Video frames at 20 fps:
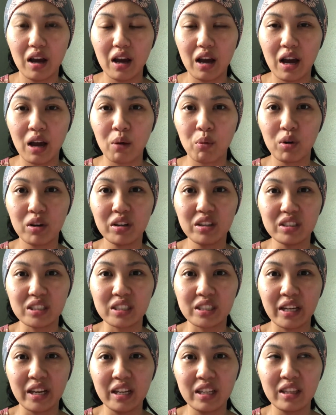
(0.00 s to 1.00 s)
i want to
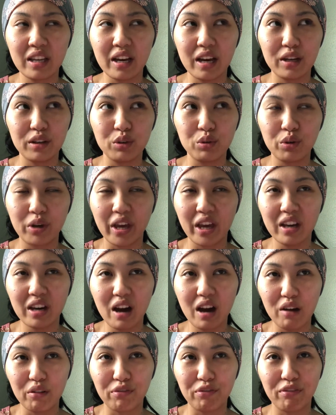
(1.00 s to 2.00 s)
say that you
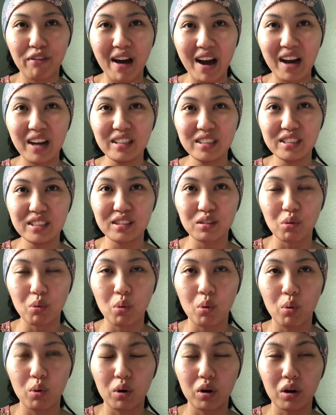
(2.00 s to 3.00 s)
cannot fast
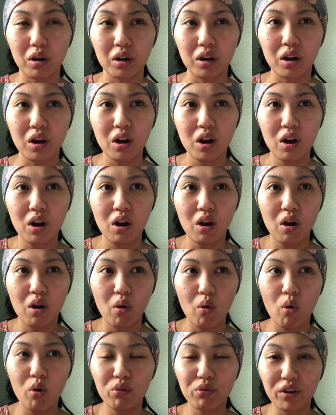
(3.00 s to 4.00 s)
or
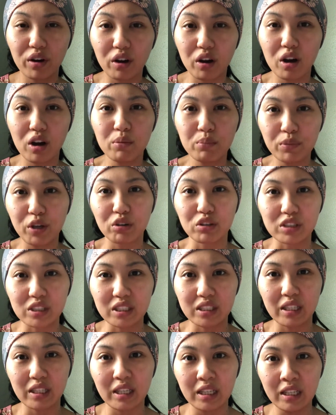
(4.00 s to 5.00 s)
overcome your
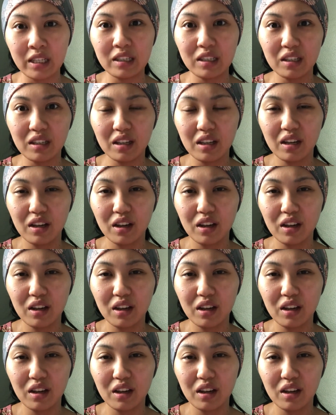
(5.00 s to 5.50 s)
sin